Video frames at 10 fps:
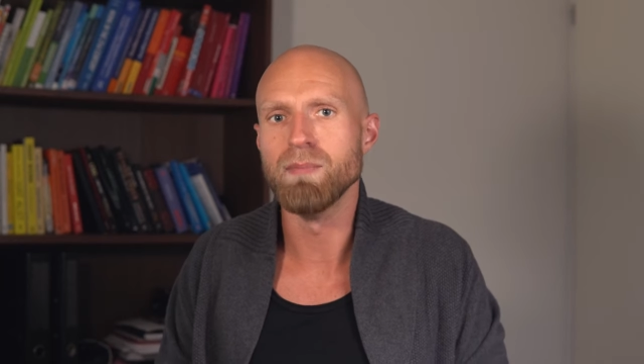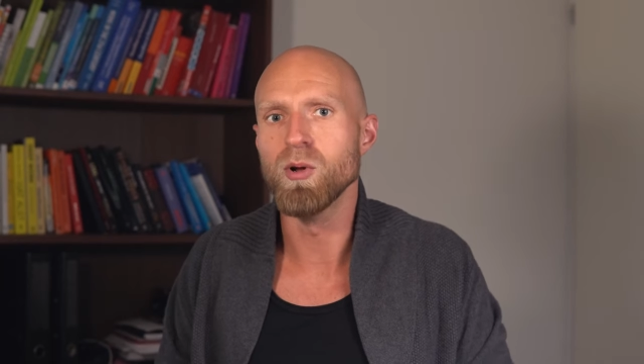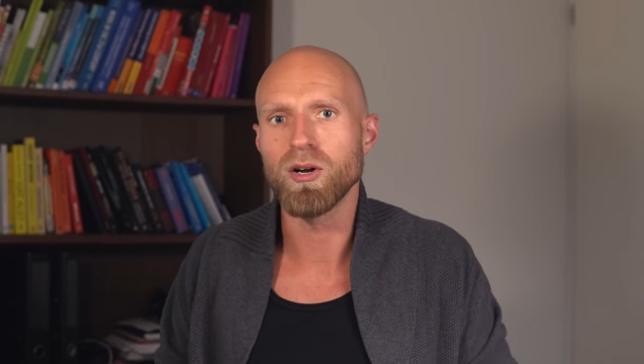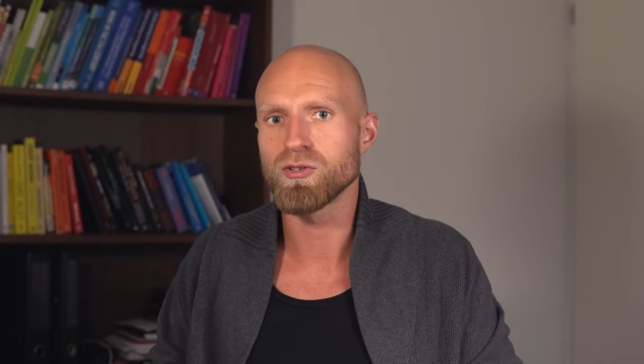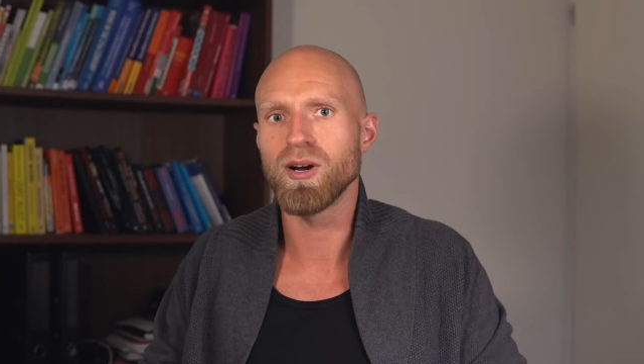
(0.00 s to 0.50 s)
I'm
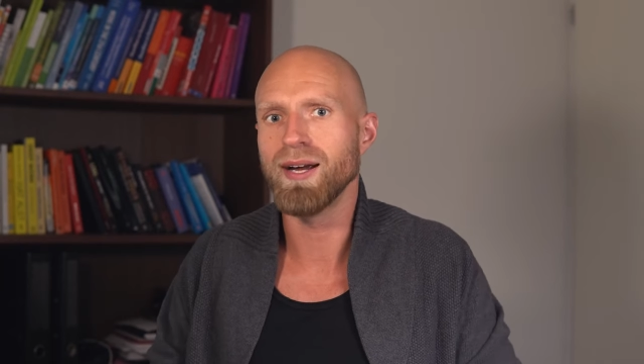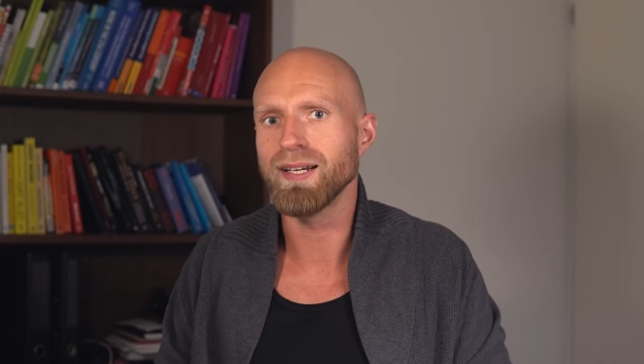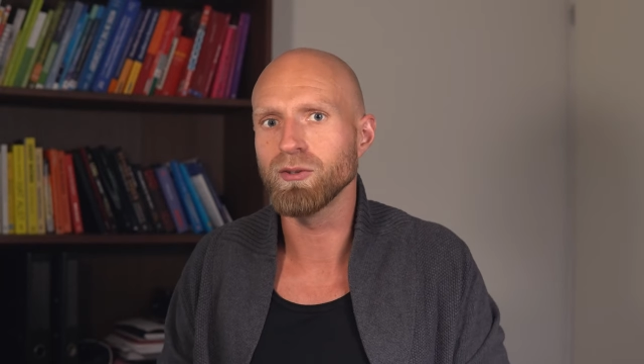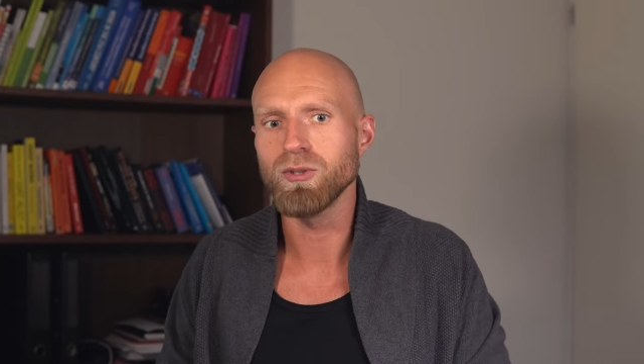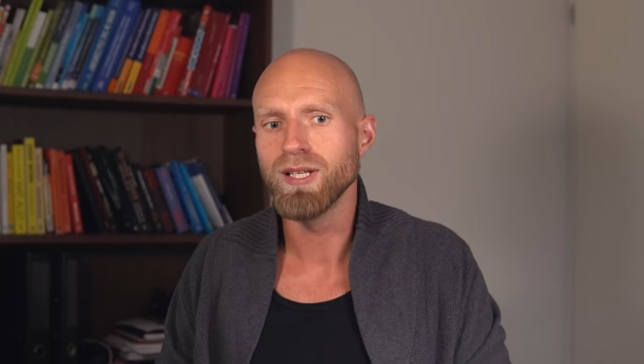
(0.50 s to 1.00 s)
not
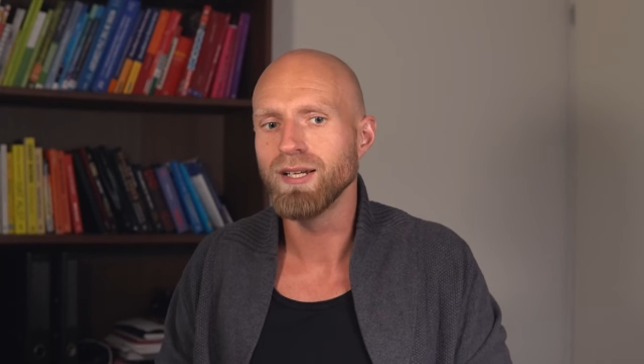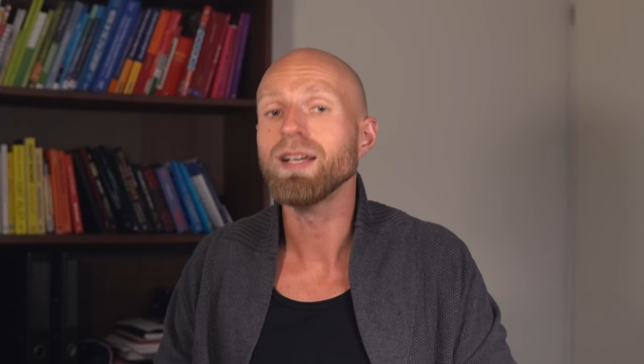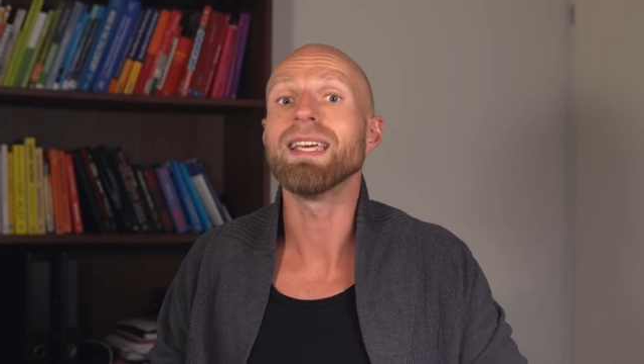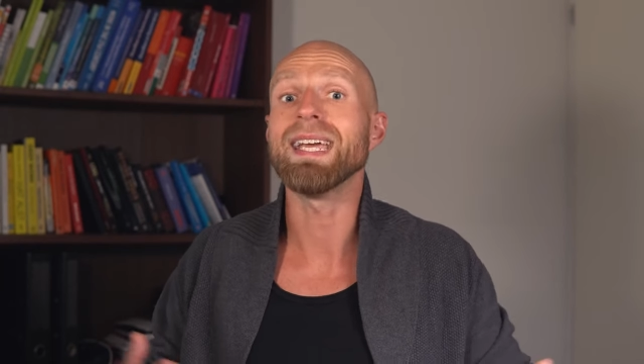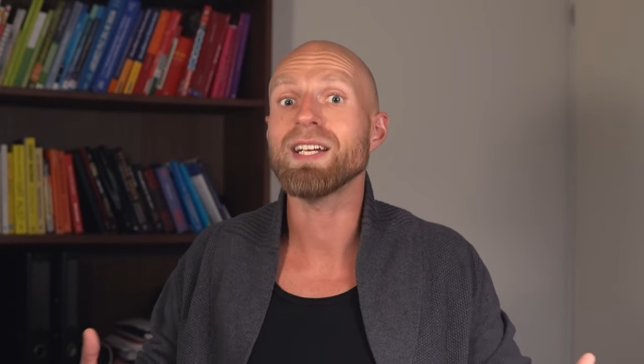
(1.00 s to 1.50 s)
trying to
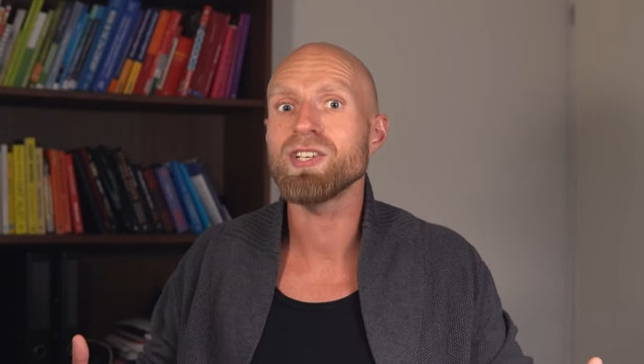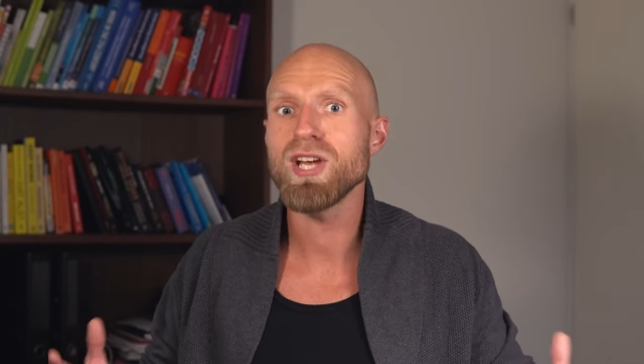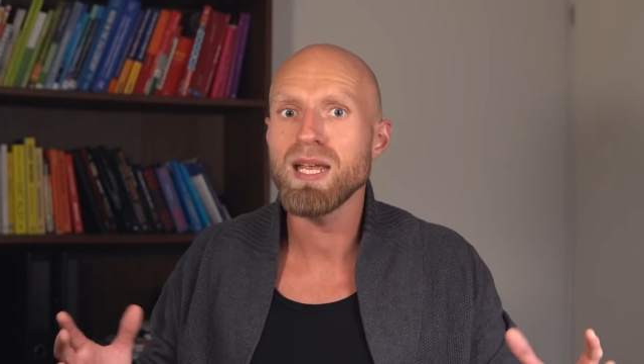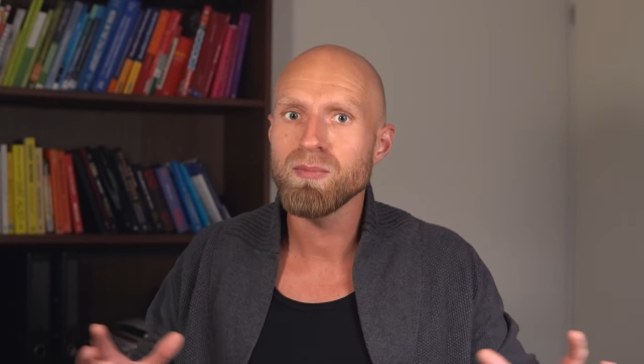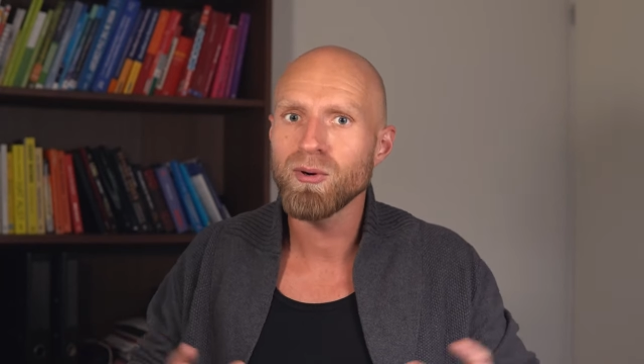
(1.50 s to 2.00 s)
kink
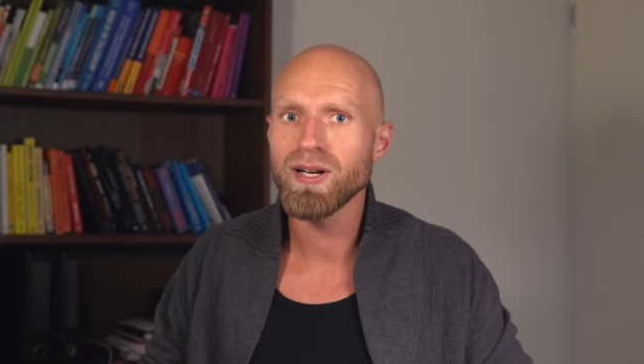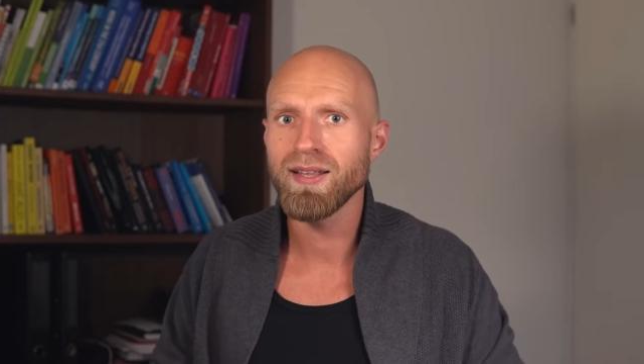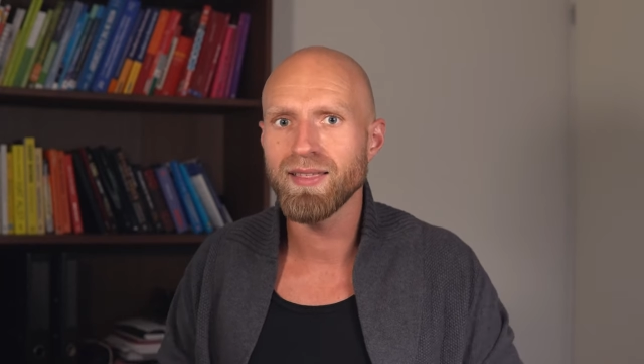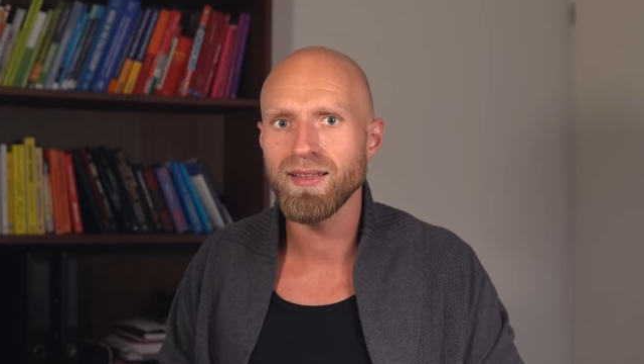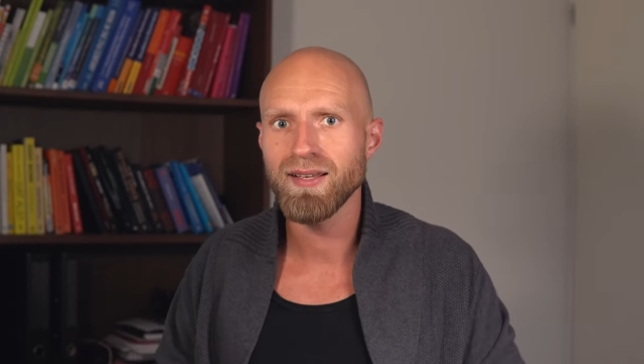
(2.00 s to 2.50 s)
shame or
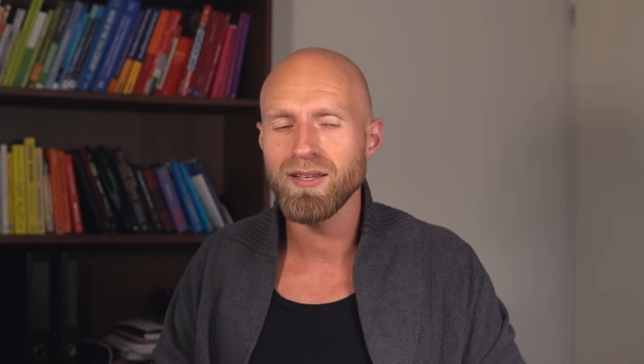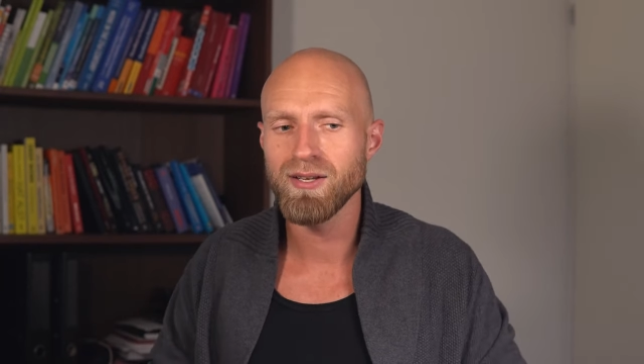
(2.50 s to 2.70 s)
anything.